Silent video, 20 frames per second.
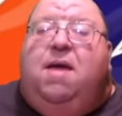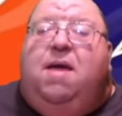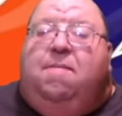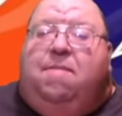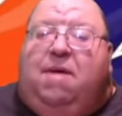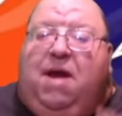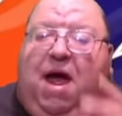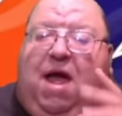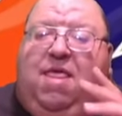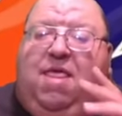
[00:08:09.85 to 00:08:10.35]

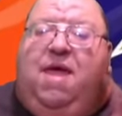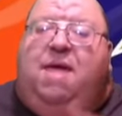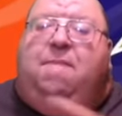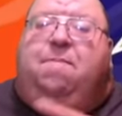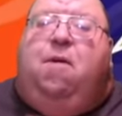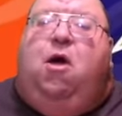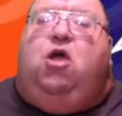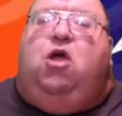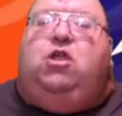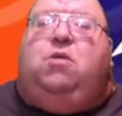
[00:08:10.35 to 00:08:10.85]
but I think
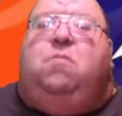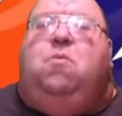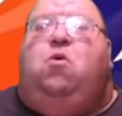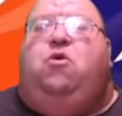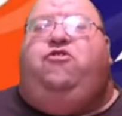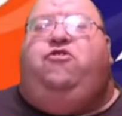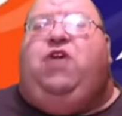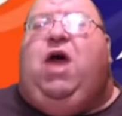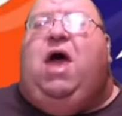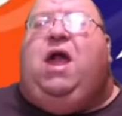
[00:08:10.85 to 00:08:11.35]

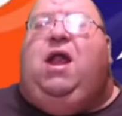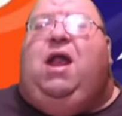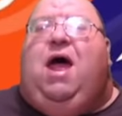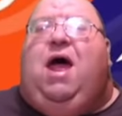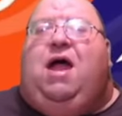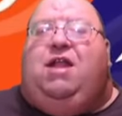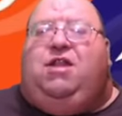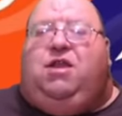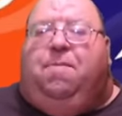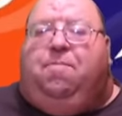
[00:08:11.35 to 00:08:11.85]
Baltimore's got a
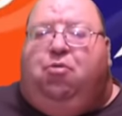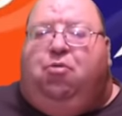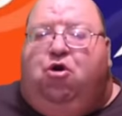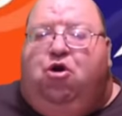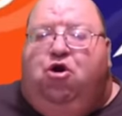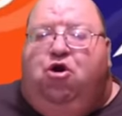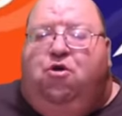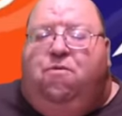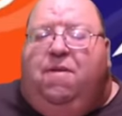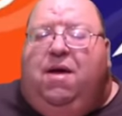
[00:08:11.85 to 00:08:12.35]
lot to
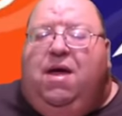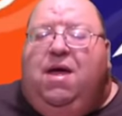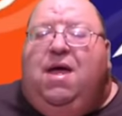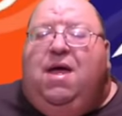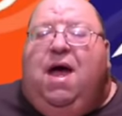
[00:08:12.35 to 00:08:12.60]
prove.